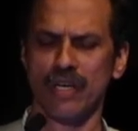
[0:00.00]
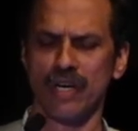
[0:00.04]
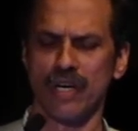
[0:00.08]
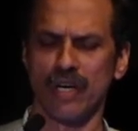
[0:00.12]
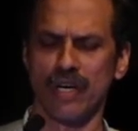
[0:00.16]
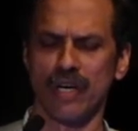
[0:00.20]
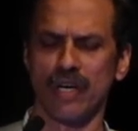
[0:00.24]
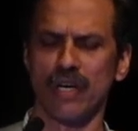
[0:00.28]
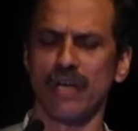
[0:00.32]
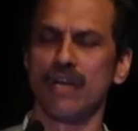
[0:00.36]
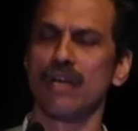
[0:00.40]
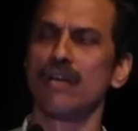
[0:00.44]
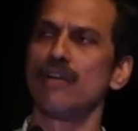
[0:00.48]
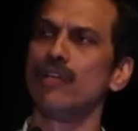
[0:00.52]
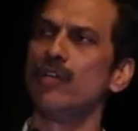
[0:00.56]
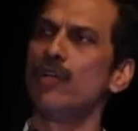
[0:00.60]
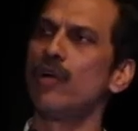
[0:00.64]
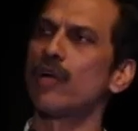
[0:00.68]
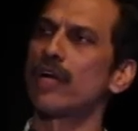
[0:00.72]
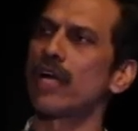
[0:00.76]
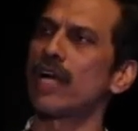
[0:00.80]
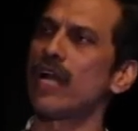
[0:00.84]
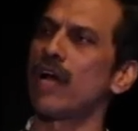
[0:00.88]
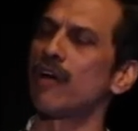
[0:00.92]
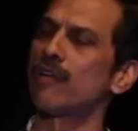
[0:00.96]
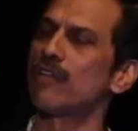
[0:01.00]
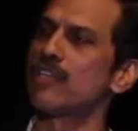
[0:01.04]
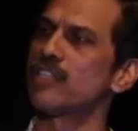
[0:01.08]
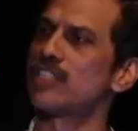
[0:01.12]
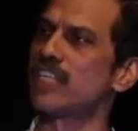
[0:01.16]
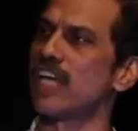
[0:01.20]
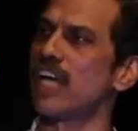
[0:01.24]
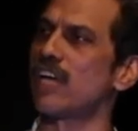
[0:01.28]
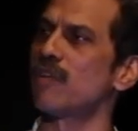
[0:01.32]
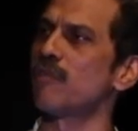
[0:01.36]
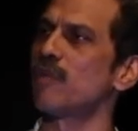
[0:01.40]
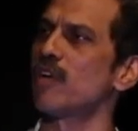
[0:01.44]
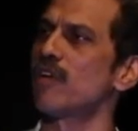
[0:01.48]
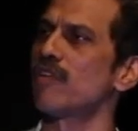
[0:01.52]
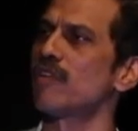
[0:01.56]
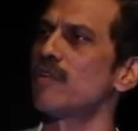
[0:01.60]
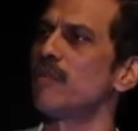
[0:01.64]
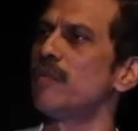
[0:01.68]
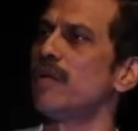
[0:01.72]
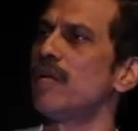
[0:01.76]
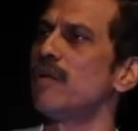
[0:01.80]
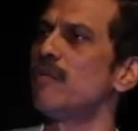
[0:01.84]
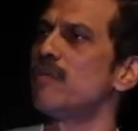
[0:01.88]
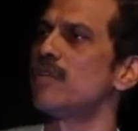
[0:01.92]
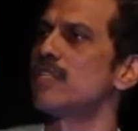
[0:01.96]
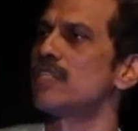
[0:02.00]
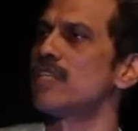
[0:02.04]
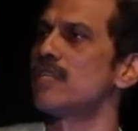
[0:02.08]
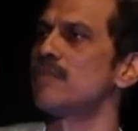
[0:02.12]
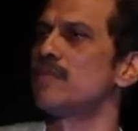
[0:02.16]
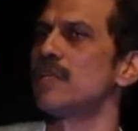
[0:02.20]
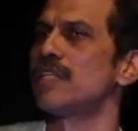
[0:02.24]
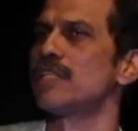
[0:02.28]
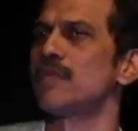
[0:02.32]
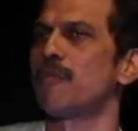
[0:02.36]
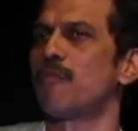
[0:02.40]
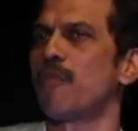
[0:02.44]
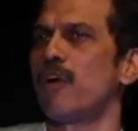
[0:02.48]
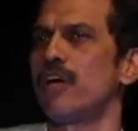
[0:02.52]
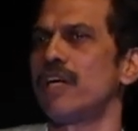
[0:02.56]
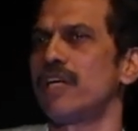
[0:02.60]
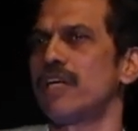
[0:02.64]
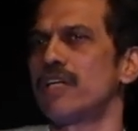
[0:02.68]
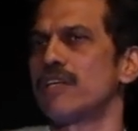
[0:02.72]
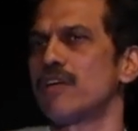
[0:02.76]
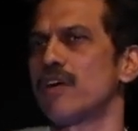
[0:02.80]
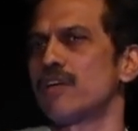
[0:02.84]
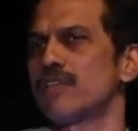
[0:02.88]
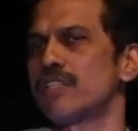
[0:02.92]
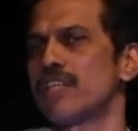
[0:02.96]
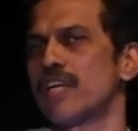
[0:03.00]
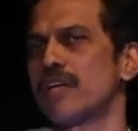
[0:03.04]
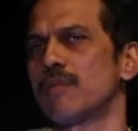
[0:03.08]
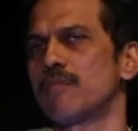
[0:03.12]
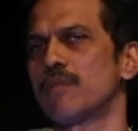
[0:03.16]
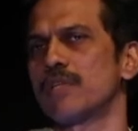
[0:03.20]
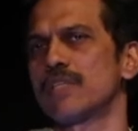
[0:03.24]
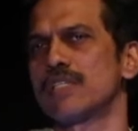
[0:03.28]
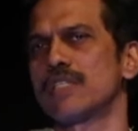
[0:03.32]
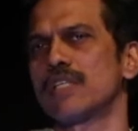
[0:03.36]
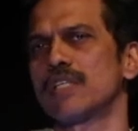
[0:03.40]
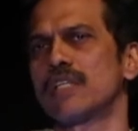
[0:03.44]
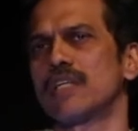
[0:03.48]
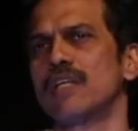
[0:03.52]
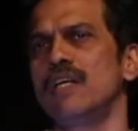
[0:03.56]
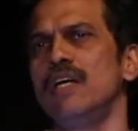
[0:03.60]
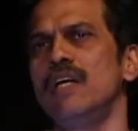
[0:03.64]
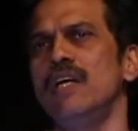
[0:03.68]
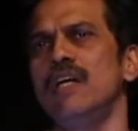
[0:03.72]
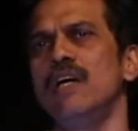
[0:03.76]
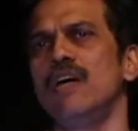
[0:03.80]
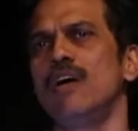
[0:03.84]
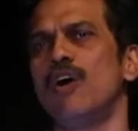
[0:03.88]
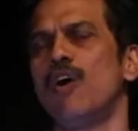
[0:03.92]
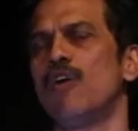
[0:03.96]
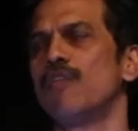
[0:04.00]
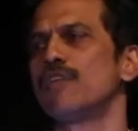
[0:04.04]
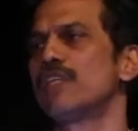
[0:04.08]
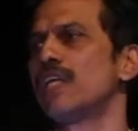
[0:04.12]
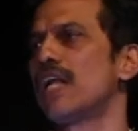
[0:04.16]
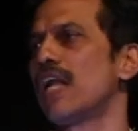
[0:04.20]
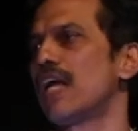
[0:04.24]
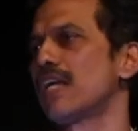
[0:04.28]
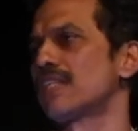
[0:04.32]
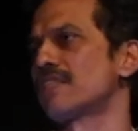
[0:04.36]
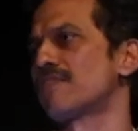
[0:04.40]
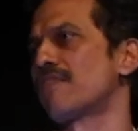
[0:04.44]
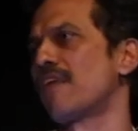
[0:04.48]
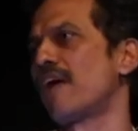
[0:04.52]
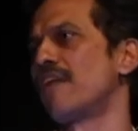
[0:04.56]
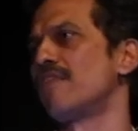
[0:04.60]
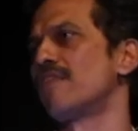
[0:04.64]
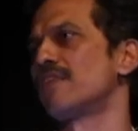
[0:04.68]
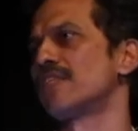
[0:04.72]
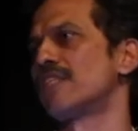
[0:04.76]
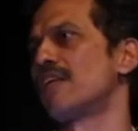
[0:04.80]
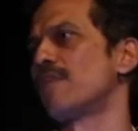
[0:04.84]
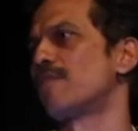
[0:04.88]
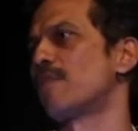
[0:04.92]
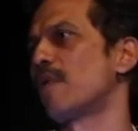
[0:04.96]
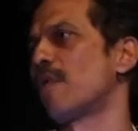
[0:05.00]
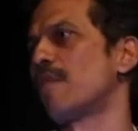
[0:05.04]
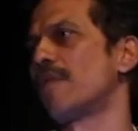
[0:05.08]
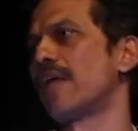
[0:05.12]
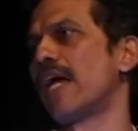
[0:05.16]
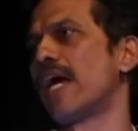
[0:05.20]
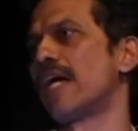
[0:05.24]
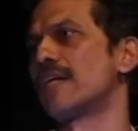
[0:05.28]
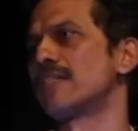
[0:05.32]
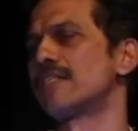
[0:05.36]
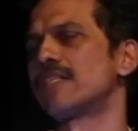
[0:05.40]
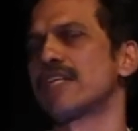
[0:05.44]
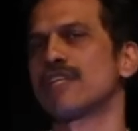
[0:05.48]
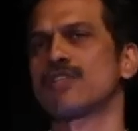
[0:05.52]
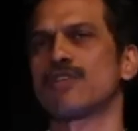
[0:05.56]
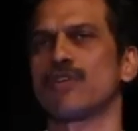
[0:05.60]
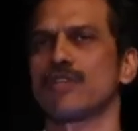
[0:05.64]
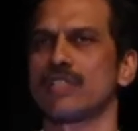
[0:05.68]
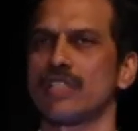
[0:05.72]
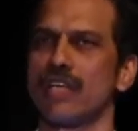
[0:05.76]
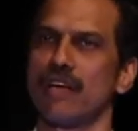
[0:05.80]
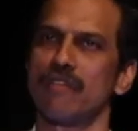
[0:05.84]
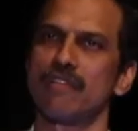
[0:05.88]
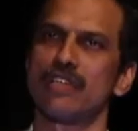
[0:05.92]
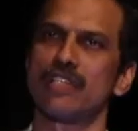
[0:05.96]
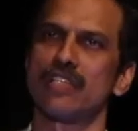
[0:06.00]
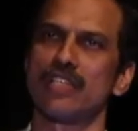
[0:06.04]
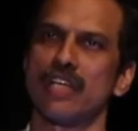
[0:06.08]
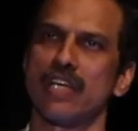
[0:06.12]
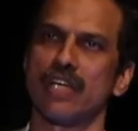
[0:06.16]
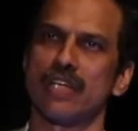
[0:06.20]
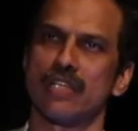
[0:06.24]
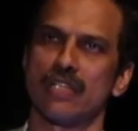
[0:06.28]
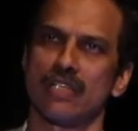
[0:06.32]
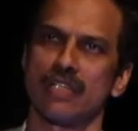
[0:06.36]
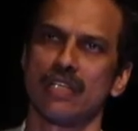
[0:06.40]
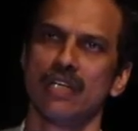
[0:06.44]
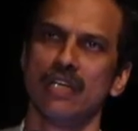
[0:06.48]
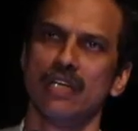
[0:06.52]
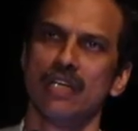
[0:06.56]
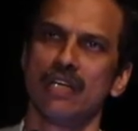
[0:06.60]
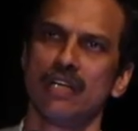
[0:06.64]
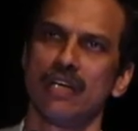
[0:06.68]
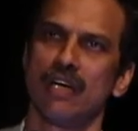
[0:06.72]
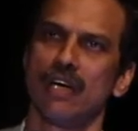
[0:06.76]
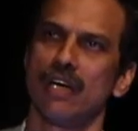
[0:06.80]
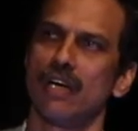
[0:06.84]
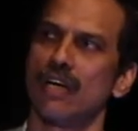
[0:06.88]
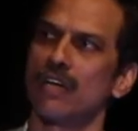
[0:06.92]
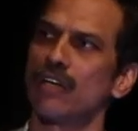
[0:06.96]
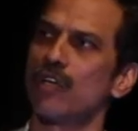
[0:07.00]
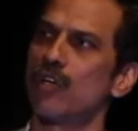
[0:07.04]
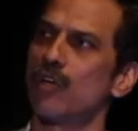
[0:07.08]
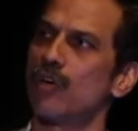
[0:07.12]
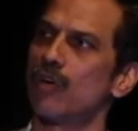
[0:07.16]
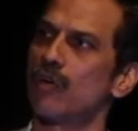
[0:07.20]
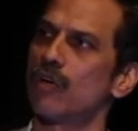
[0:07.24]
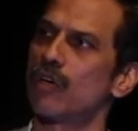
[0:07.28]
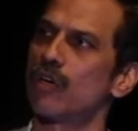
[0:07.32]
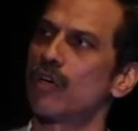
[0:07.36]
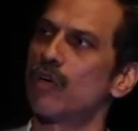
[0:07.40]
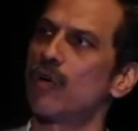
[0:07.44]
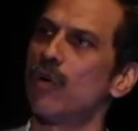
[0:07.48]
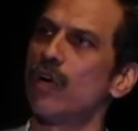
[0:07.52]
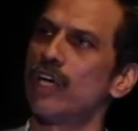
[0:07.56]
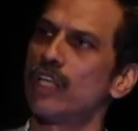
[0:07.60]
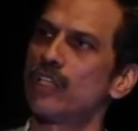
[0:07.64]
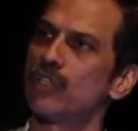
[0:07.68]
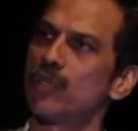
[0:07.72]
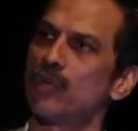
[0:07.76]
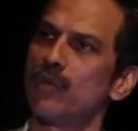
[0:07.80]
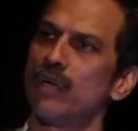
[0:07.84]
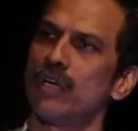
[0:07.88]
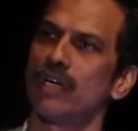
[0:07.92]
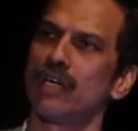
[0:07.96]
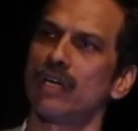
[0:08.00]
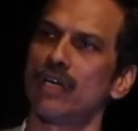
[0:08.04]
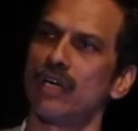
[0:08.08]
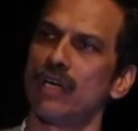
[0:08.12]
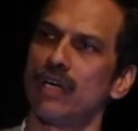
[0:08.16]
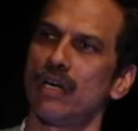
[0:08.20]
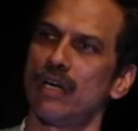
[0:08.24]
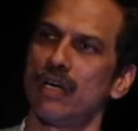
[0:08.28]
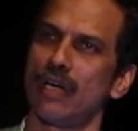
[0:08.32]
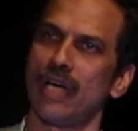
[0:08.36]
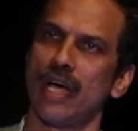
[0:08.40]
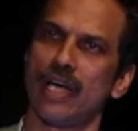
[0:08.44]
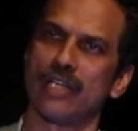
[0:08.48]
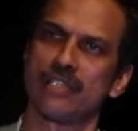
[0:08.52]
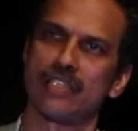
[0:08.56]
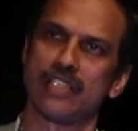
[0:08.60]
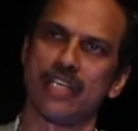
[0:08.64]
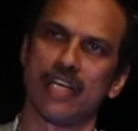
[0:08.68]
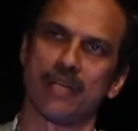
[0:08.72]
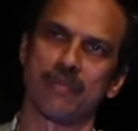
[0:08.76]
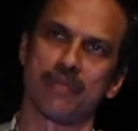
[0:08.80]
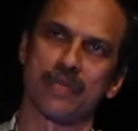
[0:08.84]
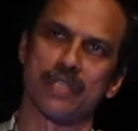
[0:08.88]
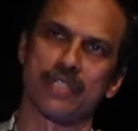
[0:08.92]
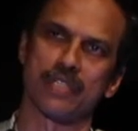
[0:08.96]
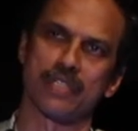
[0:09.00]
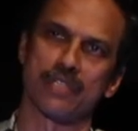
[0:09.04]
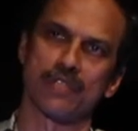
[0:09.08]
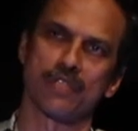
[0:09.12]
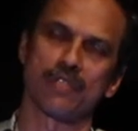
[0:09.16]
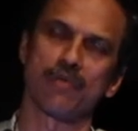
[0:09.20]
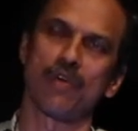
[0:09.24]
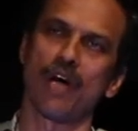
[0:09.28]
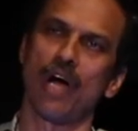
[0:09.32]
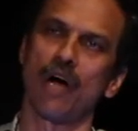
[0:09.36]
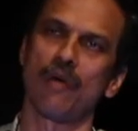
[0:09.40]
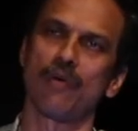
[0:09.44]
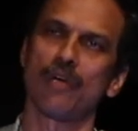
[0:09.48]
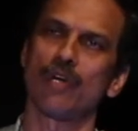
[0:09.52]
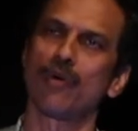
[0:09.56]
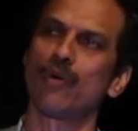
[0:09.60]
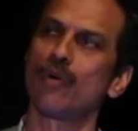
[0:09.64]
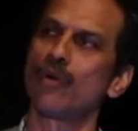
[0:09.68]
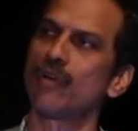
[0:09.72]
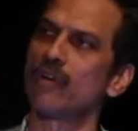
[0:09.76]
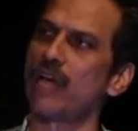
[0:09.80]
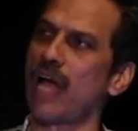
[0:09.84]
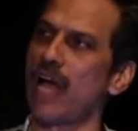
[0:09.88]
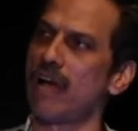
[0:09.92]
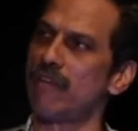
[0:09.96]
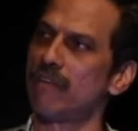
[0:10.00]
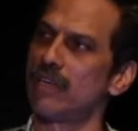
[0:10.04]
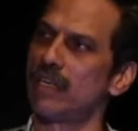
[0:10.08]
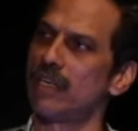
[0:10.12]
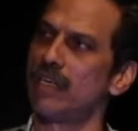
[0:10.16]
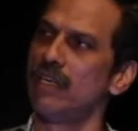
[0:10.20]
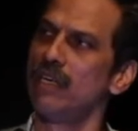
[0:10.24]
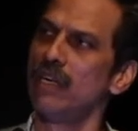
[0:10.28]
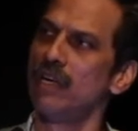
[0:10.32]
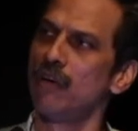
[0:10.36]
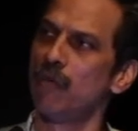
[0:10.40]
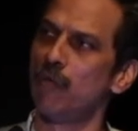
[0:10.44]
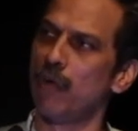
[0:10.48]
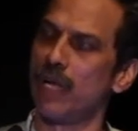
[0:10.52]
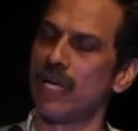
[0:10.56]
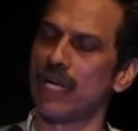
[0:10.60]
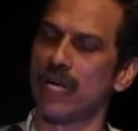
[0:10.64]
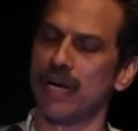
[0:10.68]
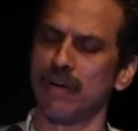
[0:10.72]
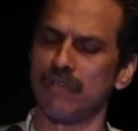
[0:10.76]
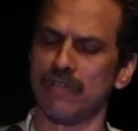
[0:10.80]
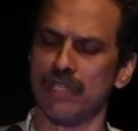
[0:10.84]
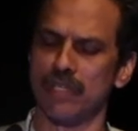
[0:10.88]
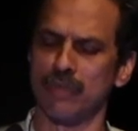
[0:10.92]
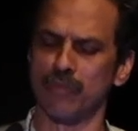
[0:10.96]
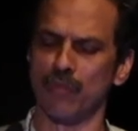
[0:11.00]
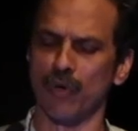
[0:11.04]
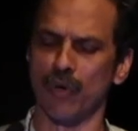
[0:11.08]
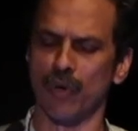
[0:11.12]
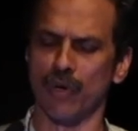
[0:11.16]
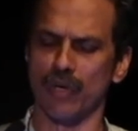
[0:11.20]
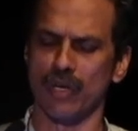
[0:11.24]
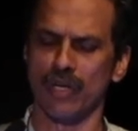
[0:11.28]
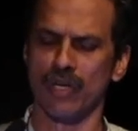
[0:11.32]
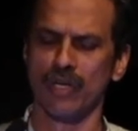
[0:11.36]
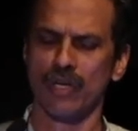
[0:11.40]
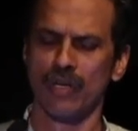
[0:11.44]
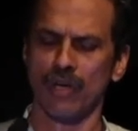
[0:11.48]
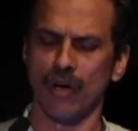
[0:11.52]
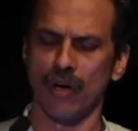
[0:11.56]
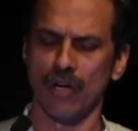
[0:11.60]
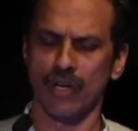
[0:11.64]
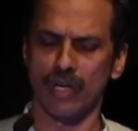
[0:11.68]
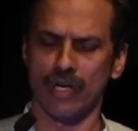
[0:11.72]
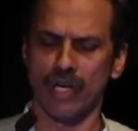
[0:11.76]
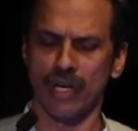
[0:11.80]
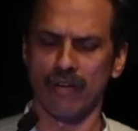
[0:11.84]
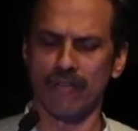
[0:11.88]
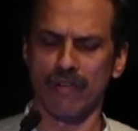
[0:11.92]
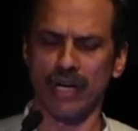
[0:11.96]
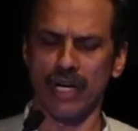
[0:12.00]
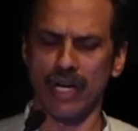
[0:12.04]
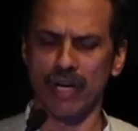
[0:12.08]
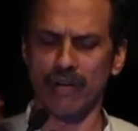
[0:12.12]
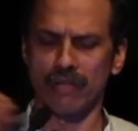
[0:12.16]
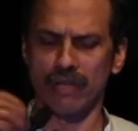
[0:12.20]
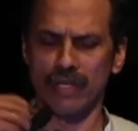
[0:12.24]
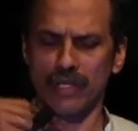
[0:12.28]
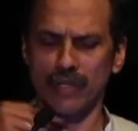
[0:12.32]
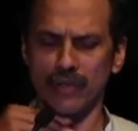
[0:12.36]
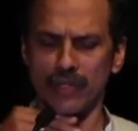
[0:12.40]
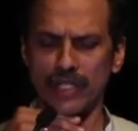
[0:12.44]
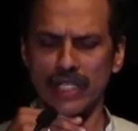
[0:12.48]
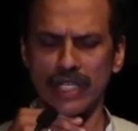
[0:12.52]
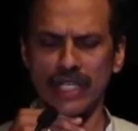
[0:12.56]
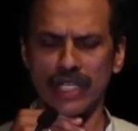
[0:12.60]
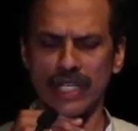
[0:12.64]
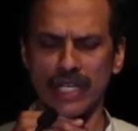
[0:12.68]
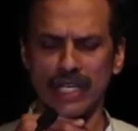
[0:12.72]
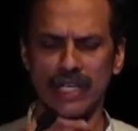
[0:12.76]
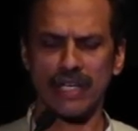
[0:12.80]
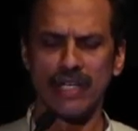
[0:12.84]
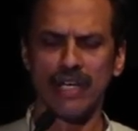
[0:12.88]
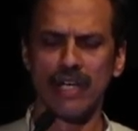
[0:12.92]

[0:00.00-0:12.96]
Uh, you look at how the chairman of the BWSSB is appointed or chairperson, over the last five years, they probably had six or seven chairs, uh, you know, going through uh, as chairperson. So how are you going to have a well-governed board or a well-governed utility?